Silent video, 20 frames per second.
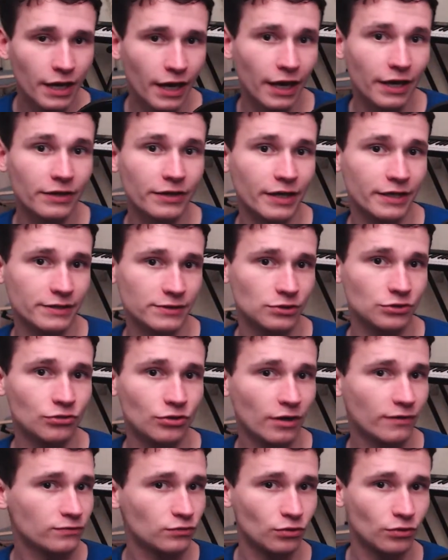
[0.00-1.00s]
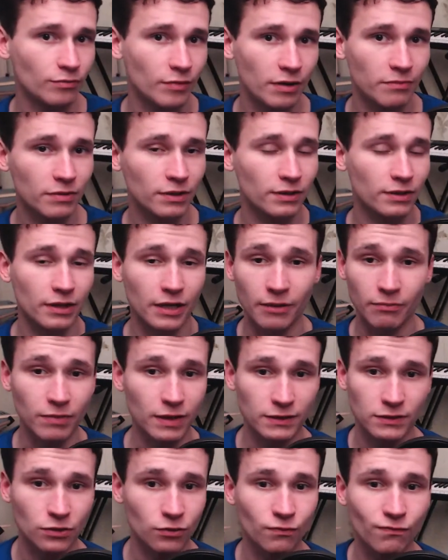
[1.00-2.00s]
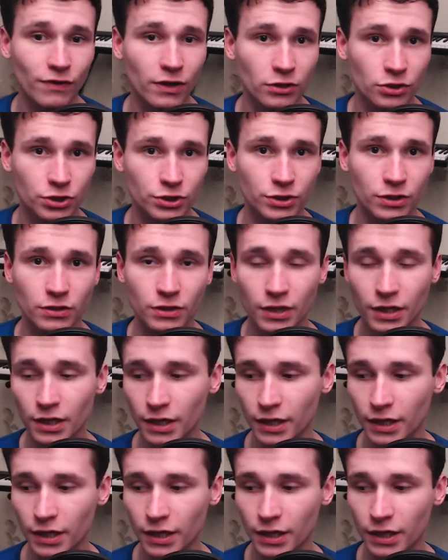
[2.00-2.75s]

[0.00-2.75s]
a nice draft or maybe a better version.